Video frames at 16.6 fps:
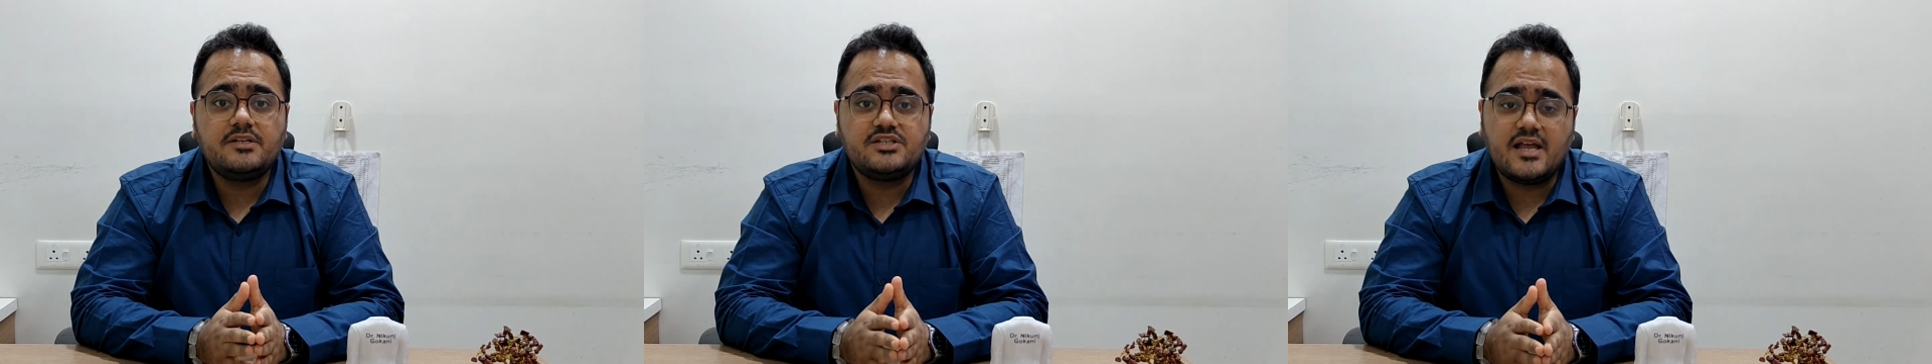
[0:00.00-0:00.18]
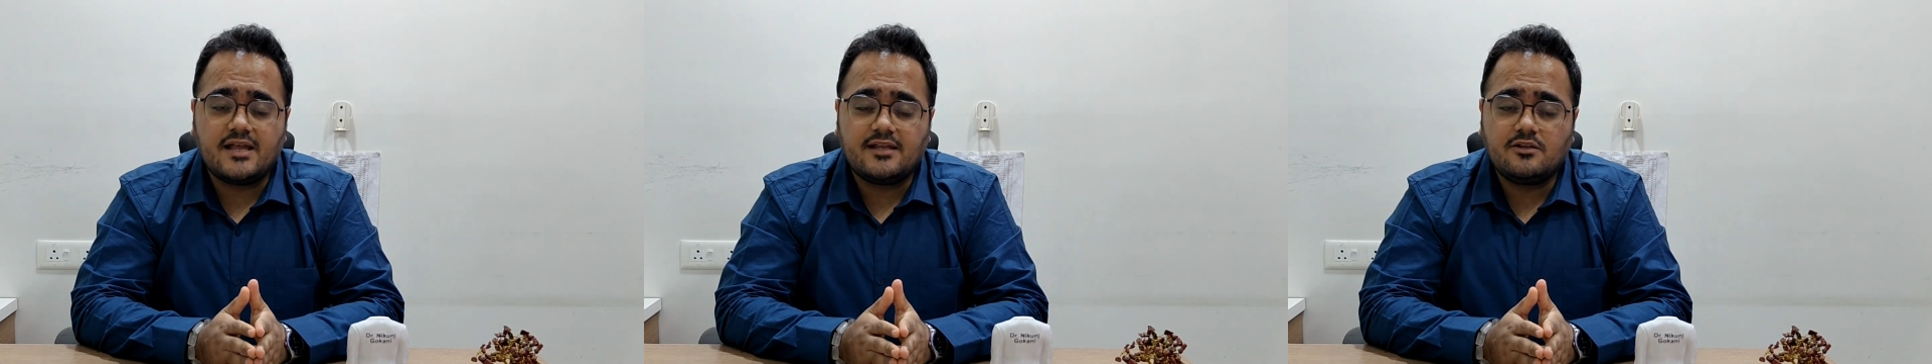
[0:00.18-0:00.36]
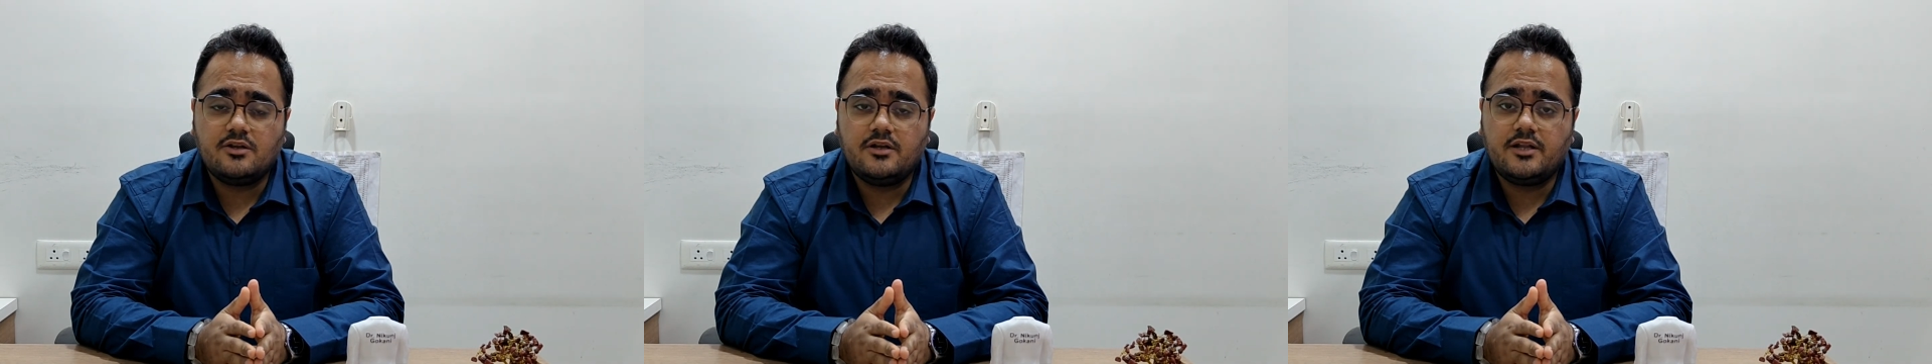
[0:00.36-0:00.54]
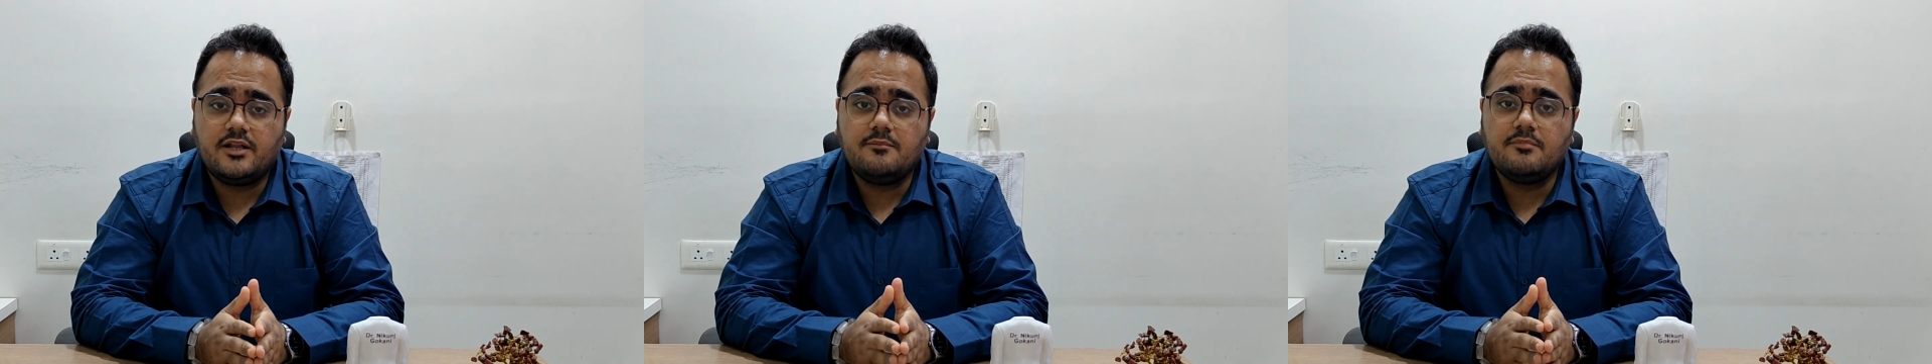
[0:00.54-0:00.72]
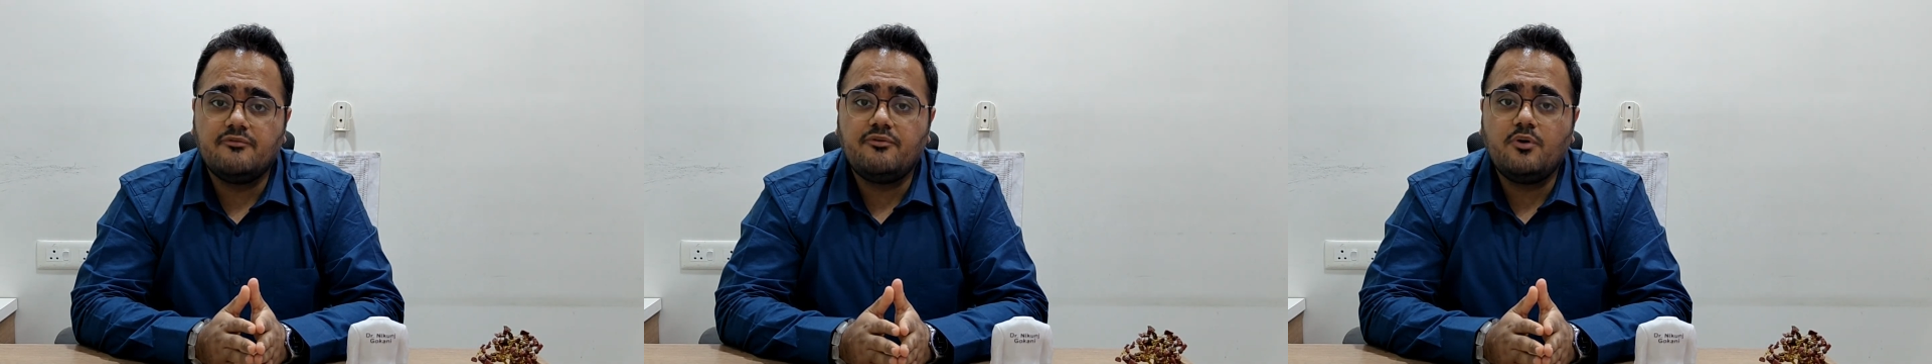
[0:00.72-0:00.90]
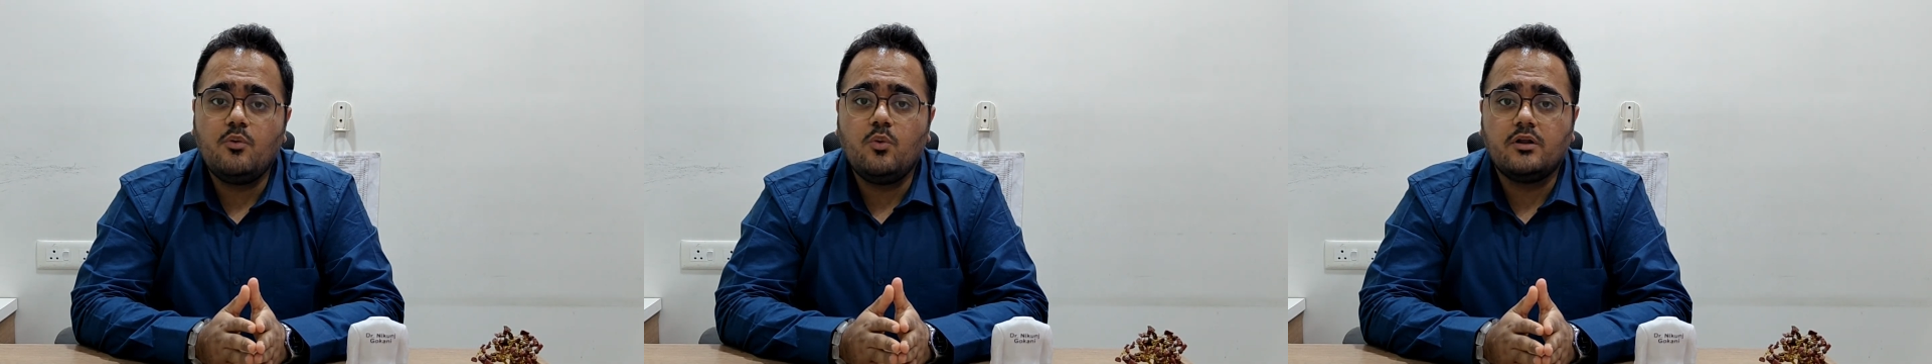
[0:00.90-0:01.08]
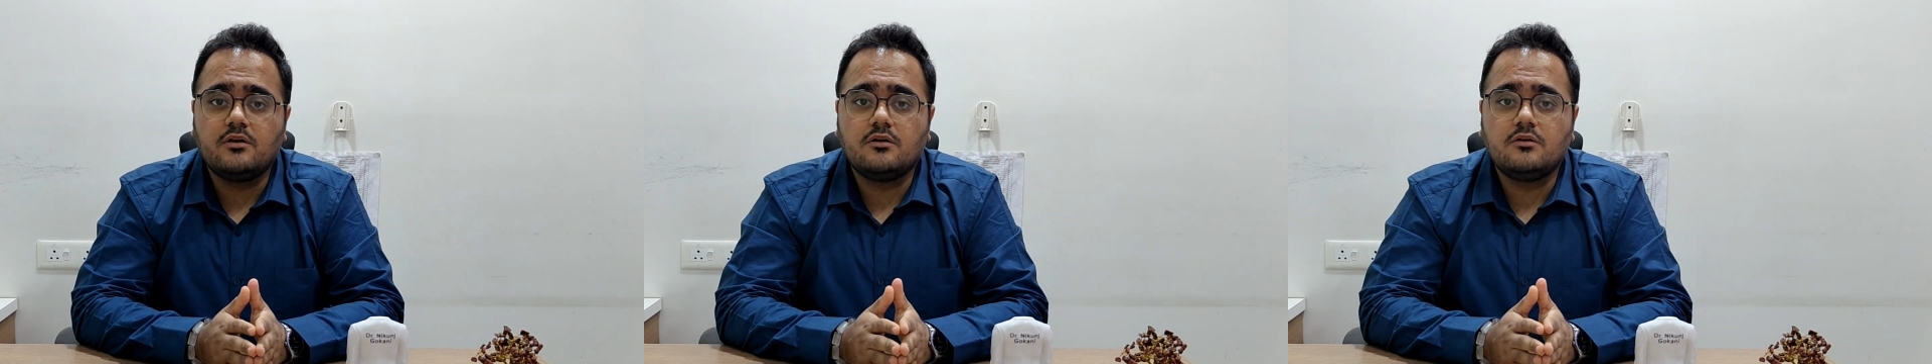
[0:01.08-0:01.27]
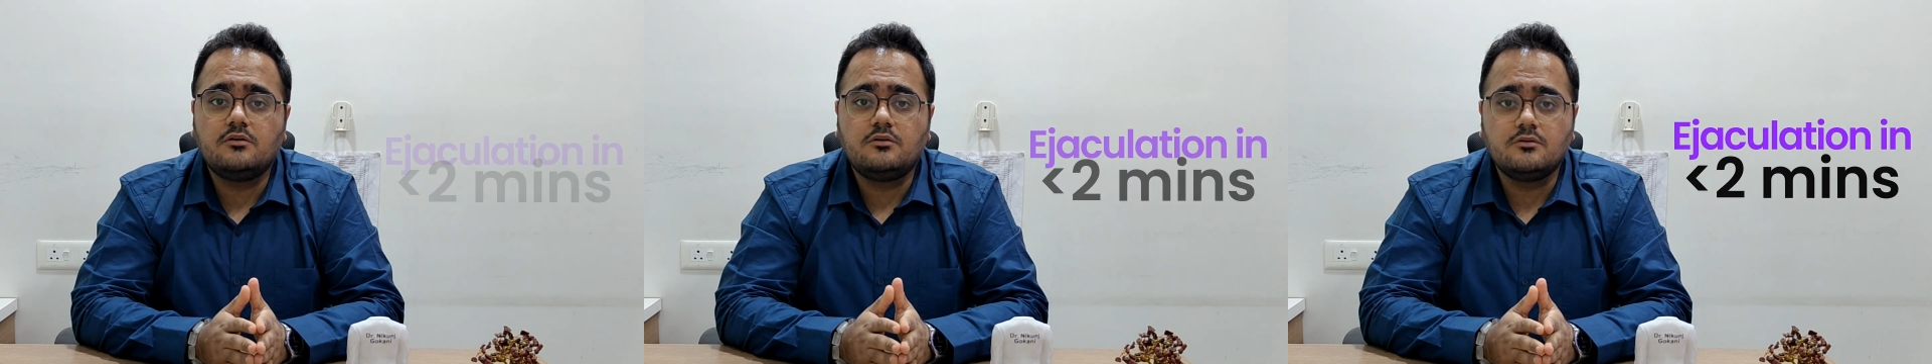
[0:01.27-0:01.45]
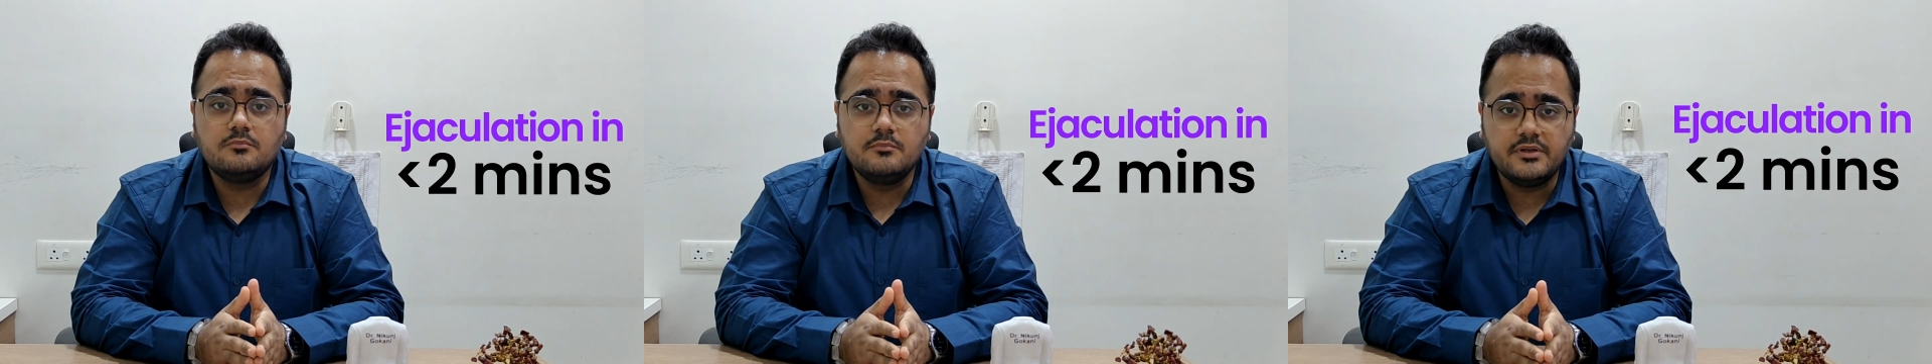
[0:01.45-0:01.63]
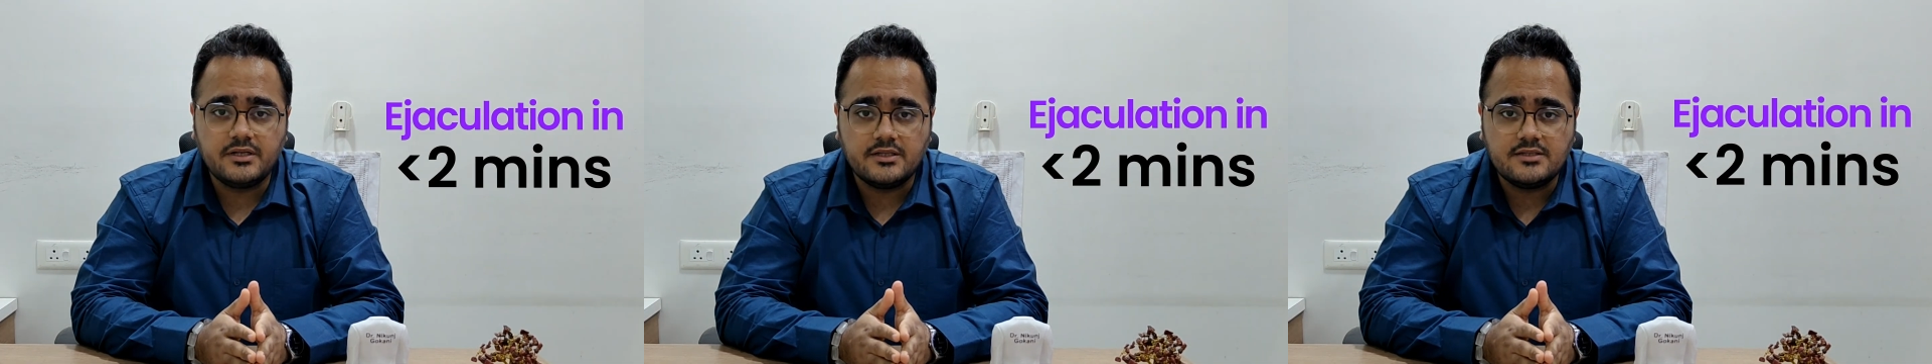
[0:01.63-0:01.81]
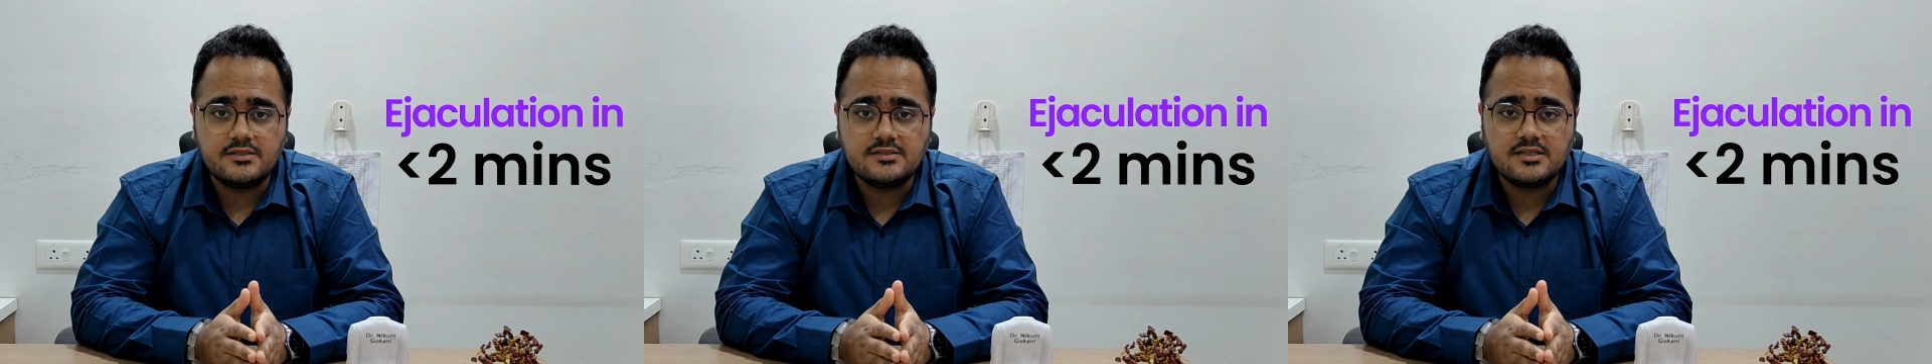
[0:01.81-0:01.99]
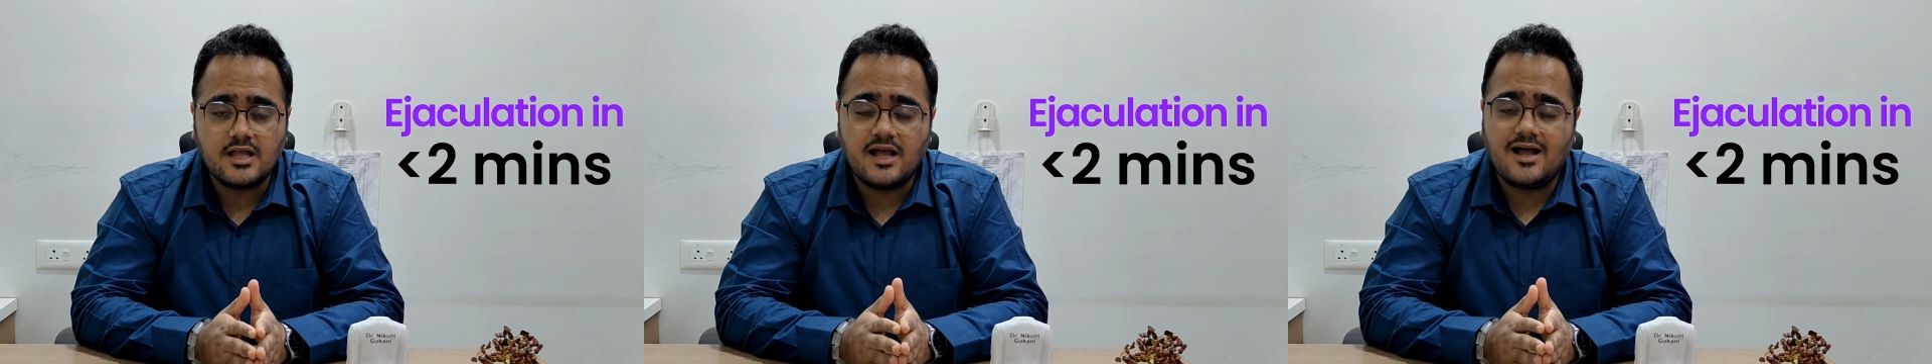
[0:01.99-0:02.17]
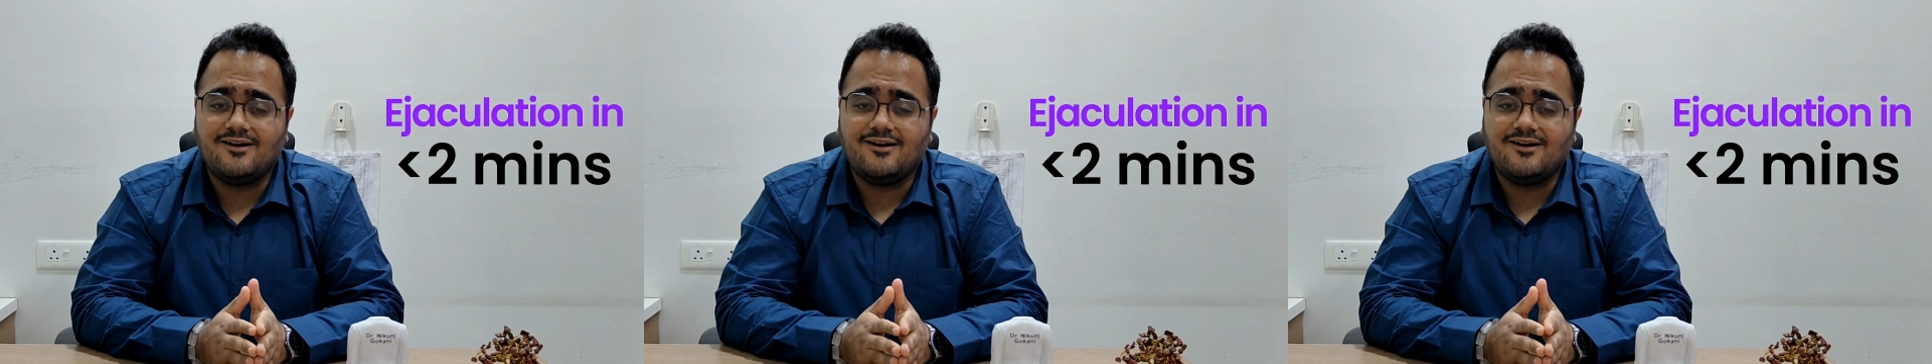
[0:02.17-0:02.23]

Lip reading: ejaculating before 1 or 2 minutes